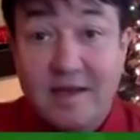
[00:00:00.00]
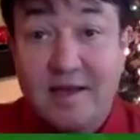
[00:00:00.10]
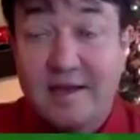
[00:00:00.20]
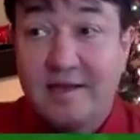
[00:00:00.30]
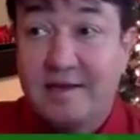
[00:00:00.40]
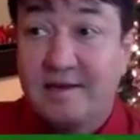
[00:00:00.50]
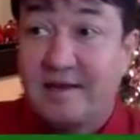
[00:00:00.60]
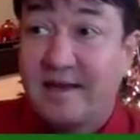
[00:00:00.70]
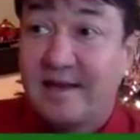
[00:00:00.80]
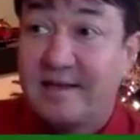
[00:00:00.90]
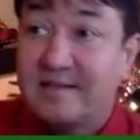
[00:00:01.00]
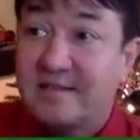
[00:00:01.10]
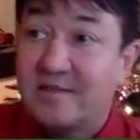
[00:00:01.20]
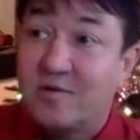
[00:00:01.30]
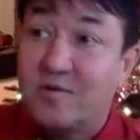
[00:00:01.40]
And and
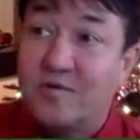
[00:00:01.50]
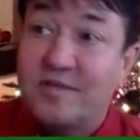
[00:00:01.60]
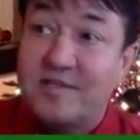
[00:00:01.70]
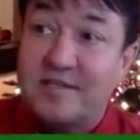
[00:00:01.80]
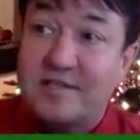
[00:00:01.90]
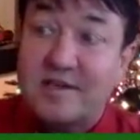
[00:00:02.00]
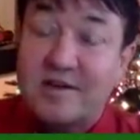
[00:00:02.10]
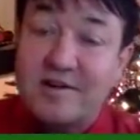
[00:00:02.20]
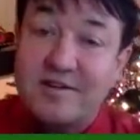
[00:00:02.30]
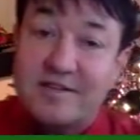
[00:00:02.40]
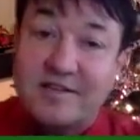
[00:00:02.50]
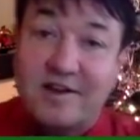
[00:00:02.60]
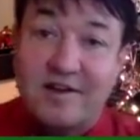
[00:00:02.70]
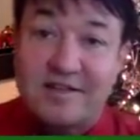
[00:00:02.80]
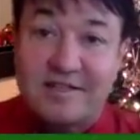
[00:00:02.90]
so this is a card that
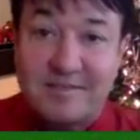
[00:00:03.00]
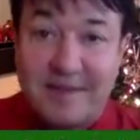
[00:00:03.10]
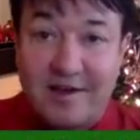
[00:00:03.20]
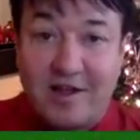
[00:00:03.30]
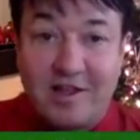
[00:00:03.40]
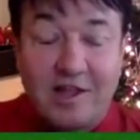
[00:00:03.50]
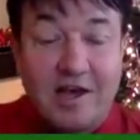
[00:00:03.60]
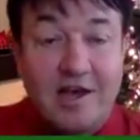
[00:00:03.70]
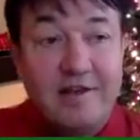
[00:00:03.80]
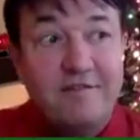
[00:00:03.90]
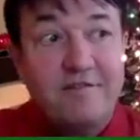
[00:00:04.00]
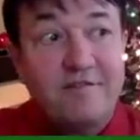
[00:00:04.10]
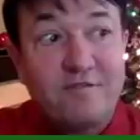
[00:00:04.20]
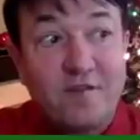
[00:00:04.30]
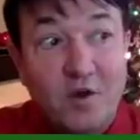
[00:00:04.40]
talks about a lot of
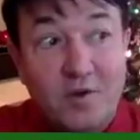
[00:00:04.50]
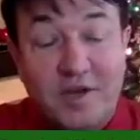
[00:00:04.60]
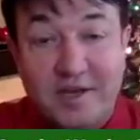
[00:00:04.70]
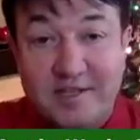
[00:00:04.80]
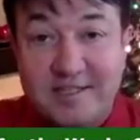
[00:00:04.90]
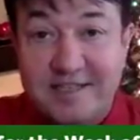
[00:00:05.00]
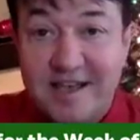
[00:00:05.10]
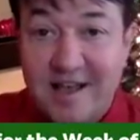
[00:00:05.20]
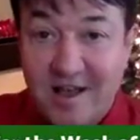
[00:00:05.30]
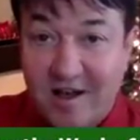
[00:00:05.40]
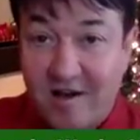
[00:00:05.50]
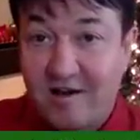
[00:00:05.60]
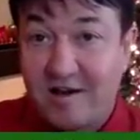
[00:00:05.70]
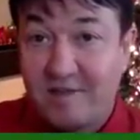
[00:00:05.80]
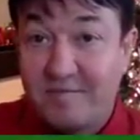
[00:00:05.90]
focus
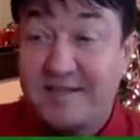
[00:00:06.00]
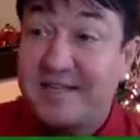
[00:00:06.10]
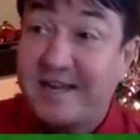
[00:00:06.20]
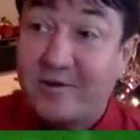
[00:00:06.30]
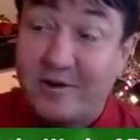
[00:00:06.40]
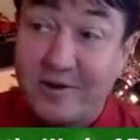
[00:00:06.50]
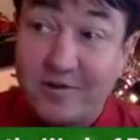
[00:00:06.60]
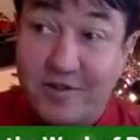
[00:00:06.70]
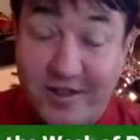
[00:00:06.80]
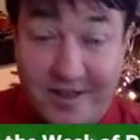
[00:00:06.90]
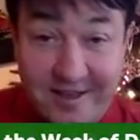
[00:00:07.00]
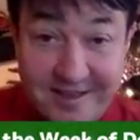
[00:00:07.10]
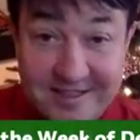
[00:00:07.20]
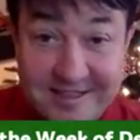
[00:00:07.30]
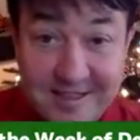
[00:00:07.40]
on material
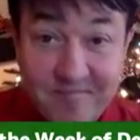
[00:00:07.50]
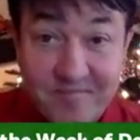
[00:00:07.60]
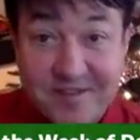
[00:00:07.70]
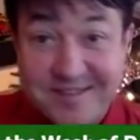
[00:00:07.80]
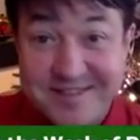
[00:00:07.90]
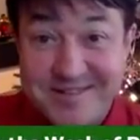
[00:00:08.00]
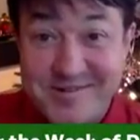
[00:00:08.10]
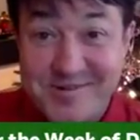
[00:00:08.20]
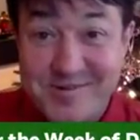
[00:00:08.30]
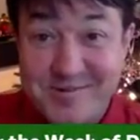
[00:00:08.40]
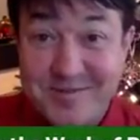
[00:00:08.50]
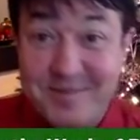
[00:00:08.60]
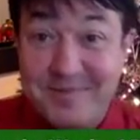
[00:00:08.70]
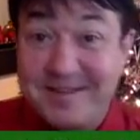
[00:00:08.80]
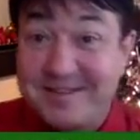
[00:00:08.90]
things. So
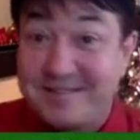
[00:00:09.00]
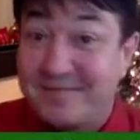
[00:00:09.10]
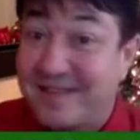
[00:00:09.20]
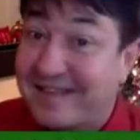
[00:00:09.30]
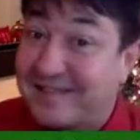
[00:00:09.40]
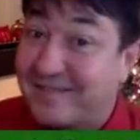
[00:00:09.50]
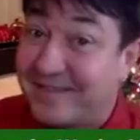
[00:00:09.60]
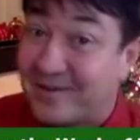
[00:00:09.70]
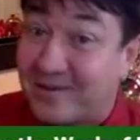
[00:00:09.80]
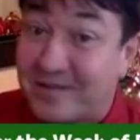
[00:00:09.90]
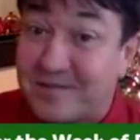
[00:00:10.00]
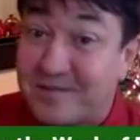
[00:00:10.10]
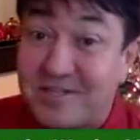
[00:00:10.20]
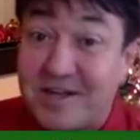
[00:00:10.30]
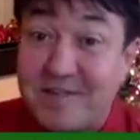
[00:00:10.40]
maybe some last minute Christmas
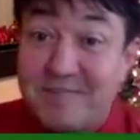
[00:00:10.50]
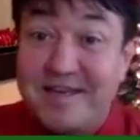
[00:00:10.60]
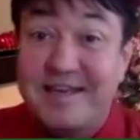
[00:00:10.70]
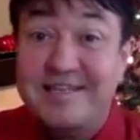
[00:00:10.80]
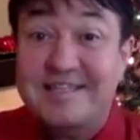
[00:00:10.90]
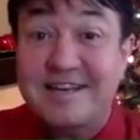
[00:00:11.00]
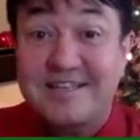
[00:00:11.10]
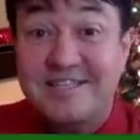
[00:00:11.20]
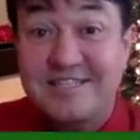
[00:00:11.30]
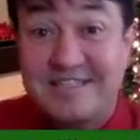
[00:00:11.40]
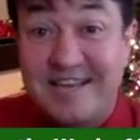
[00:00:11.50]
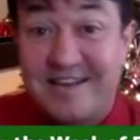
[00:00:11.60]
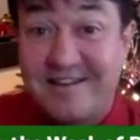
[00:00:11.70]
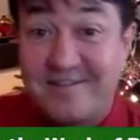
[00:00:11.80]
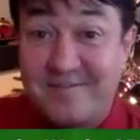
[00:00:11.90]
shopping's got you
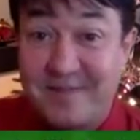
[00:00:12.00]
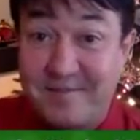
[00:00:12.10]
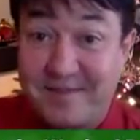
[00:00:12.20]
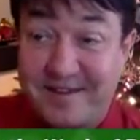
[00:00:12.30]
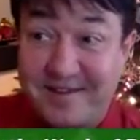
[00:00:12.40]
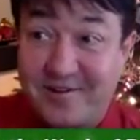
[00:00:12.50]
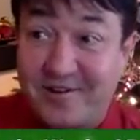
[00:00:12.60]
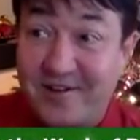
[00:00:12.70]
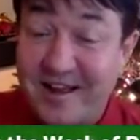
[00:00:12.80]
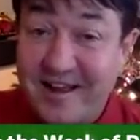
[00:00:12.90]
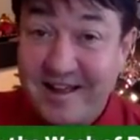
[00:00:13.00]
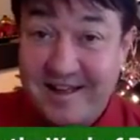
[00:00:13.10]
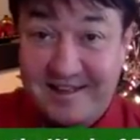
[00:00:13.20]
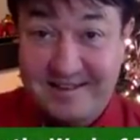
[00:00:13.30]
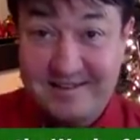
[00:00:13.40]
down. Maybe you're
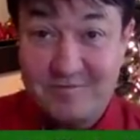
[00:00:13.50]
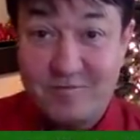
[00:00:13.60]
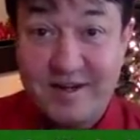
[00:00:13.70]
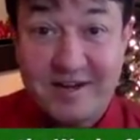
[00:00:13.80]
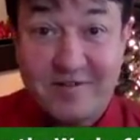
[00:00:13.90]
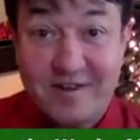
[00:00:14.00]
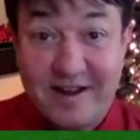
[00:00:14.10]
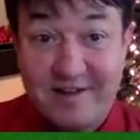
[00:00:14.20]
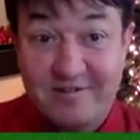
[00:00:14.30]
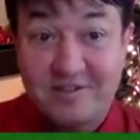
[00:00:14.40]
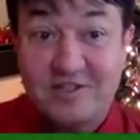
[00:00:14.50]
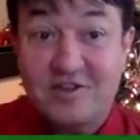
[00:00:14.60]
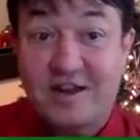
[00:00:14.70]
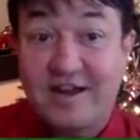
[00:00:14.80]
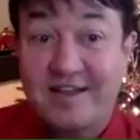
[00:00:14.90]
uh, running around
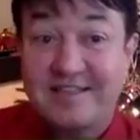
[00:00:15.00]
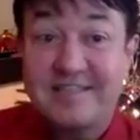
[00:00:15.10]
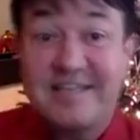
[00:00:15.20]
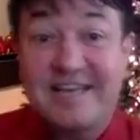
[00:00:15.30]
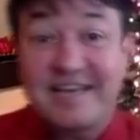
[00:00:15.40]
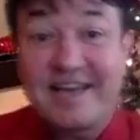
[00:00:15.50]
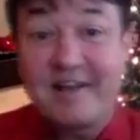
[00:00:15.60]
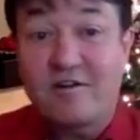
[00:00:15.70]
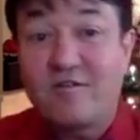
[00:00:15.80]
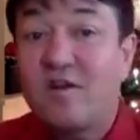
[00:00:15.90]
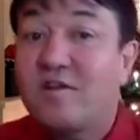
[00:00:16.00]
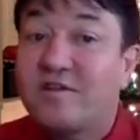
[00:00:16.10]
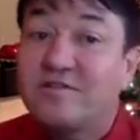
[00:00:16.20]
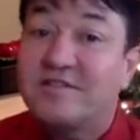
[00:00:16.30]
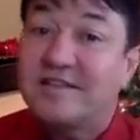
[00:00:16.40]
trying to take care of all
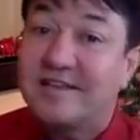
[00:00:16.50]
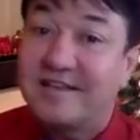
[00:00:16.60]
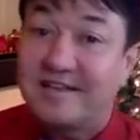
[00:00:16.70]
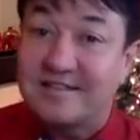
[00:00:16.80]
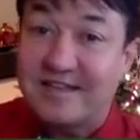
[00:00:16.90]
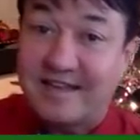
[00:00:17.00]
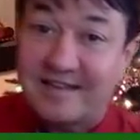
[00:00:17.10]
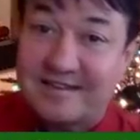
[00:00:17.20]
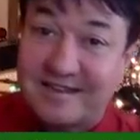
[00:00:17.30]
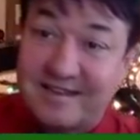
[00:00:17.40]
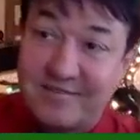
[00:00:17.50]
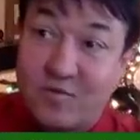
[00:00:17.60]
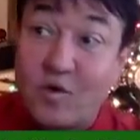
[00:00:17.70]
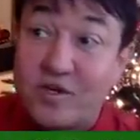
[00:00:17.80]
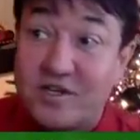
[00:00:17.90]
those things that
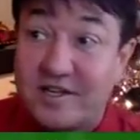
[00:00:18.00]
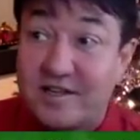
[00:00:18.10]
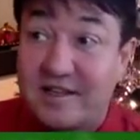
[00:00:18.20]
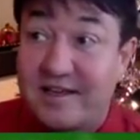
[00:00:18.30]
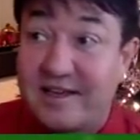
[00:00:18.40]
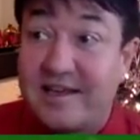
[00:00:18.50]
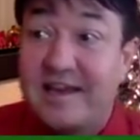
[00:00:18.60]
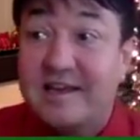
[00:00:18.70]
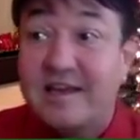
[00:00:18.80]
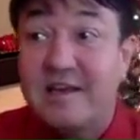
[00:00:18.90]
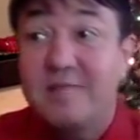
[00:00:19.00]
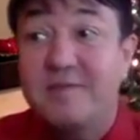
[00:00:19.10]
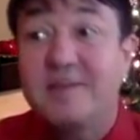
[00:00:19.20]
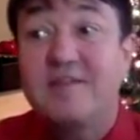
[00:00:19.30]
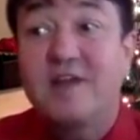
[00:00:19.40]
unfortunately come
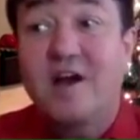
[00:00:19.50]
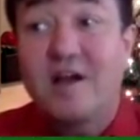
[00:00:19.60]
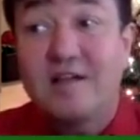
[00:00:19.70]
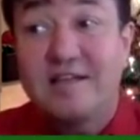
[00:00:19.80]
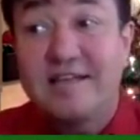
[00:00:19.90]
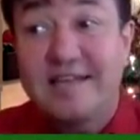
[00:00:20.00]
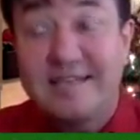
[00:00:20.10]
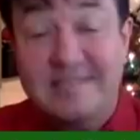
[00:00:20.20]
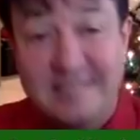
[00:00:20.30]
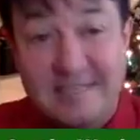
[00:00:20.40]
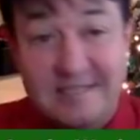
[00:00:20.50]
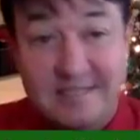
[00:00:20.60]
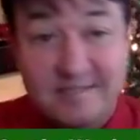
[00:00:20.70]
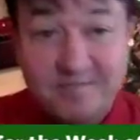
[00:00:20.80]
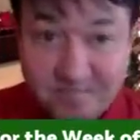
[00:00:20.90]
in the holiday
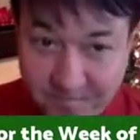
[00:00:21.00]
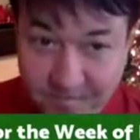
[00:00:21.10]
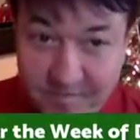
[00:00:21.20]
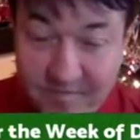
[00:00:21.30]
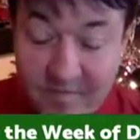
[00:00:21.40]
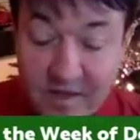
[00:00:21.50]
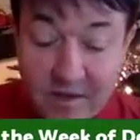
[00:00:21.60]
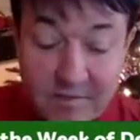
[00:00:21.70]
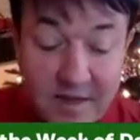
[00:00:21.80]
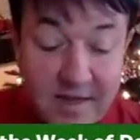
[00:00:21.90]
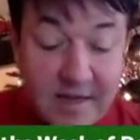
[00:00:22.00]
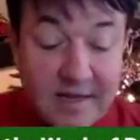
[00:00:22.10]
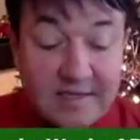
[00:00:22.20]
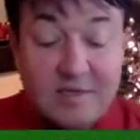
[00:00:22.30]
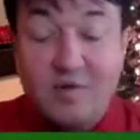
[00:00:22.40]
season. And
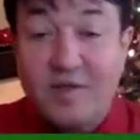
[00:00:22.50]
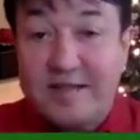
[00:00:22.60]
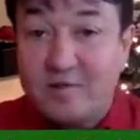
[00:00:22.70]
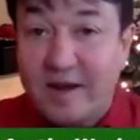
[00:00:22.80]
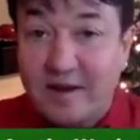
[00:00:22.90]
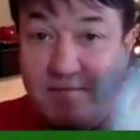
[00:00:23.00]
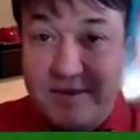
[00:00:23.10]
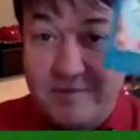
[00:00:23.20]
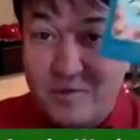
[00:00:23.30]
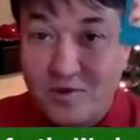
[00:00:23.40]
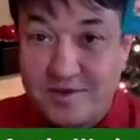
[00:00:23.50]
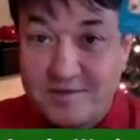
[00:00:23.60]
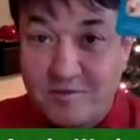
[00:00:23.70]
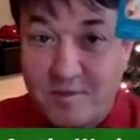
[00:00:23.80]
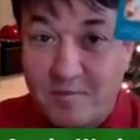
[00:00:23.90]
so that's why it'll be important to
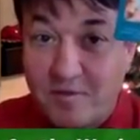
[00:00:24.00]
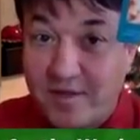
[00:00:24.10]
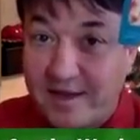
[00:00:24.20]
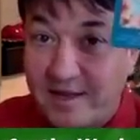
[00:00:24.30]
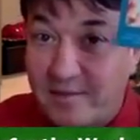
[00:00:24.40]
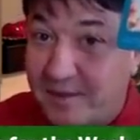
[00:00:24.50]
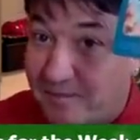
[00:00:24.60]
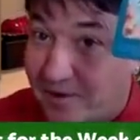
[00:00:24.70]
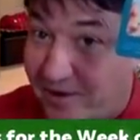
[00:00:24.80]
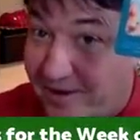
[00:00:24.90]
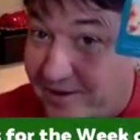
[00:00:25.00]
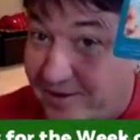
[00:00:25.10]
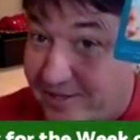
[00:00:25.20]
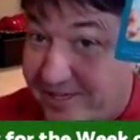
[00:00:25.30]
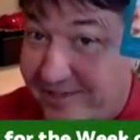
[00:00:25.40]
remember that hummingbird
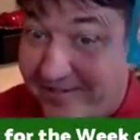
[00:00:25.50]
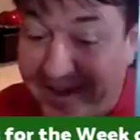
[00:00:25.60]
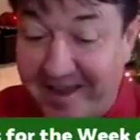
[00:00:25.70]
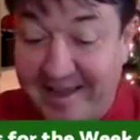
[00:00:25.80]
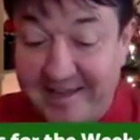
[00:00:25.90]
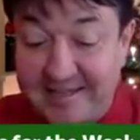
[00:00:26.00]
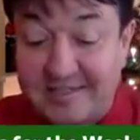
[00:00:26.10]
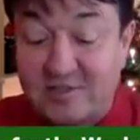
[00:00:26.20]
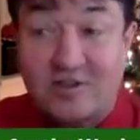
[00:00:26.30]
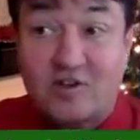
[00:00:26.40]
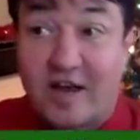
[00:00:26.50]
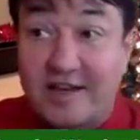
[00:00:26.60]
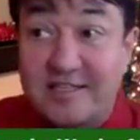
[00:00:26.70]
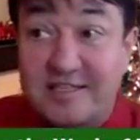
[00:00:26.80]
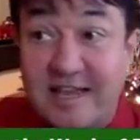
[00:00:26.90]
energy, okay? Just try
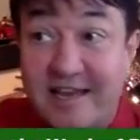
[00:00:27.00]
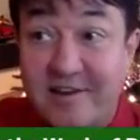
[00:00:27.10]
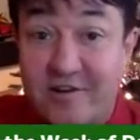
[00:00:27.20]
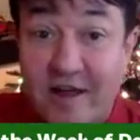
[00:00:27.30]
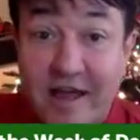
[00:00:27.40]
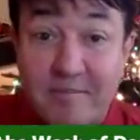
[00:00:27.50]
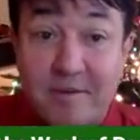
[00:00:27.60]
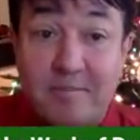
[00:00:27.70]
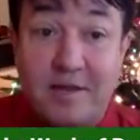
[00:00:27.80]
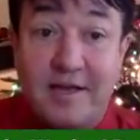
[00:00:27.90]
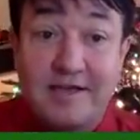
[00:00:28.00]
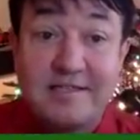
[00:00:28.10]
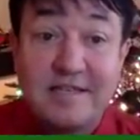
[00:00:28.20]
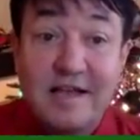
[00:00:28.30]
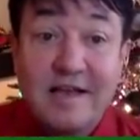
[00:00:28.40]
to stay in your happy place,